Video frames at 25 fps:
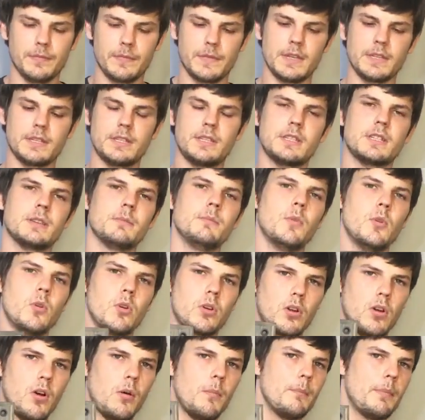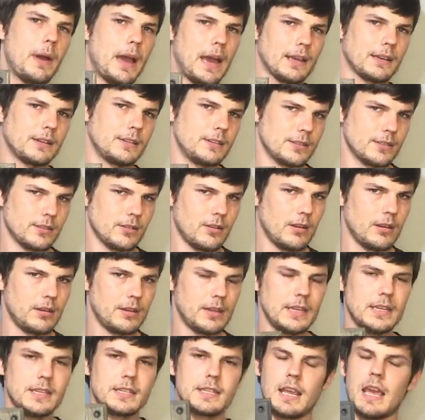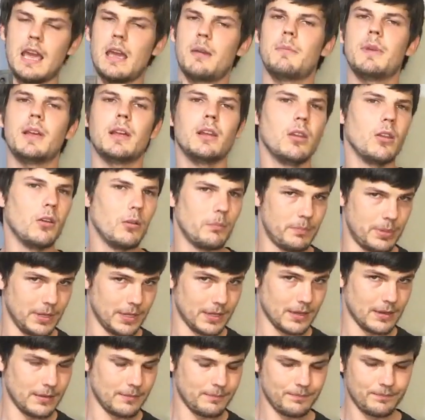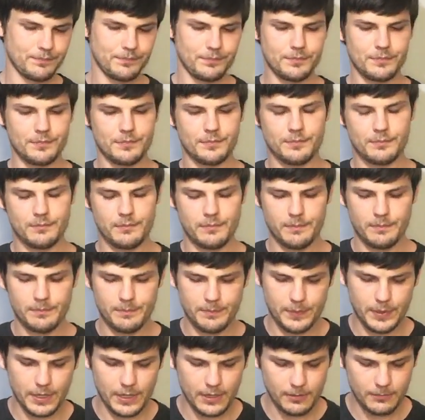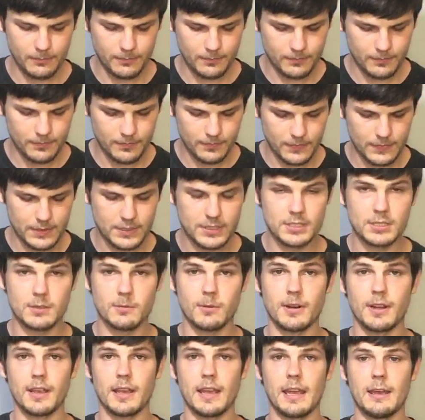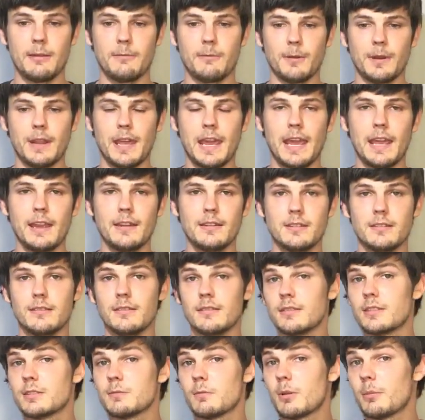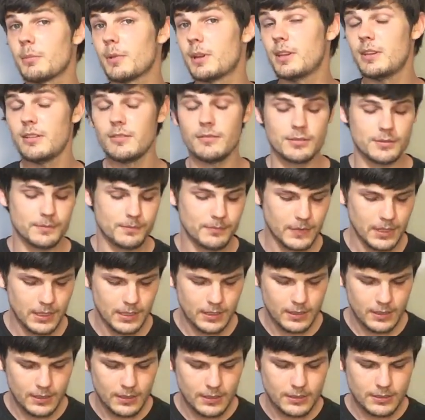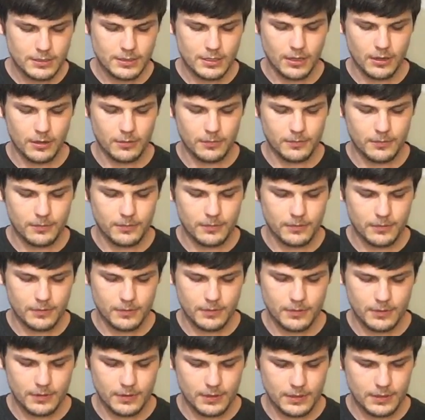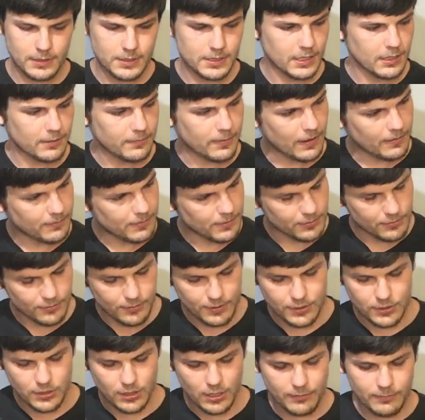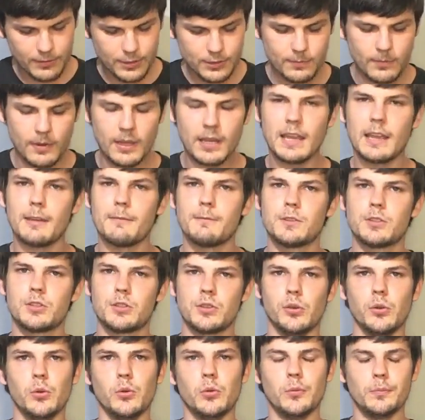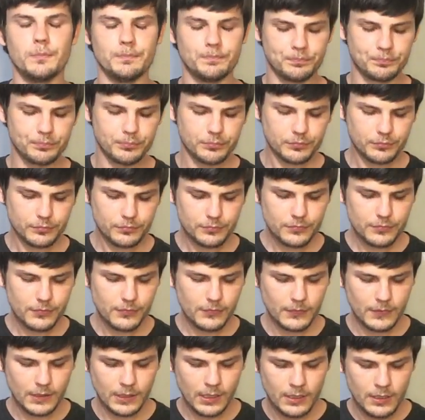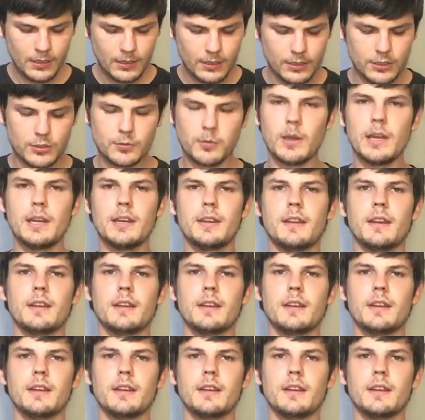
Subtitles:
This is a more compact design. These can be a lot bigger. But this is the one I have on hand and it's what I'm going to use. So instead of having the three drivers, we only have two. The tweeter